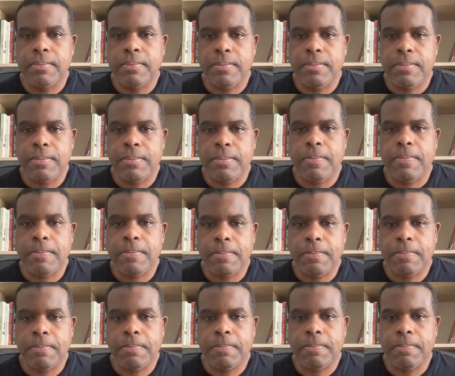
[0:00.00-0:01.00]

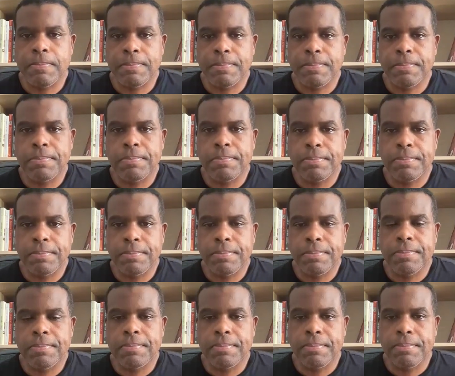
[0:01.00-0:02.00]

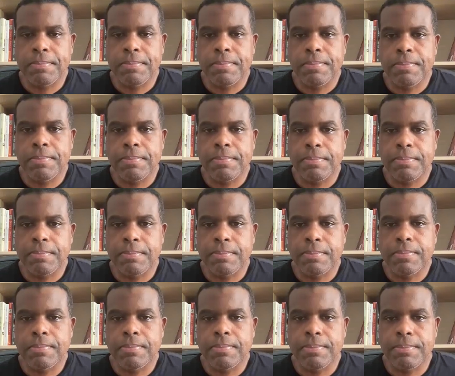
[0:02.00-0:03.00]

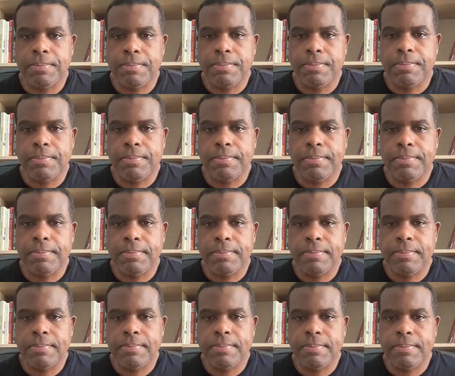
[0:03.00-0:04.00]

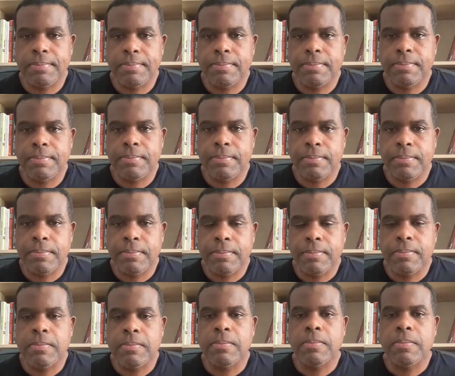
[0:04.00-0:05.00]

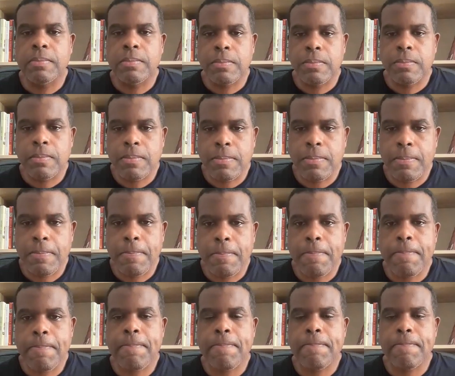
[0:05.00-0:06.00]

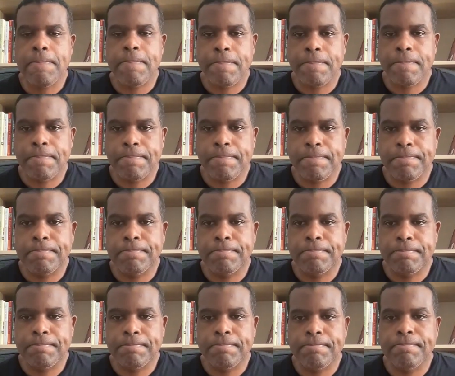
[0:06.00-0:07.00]
The person shown says nothing.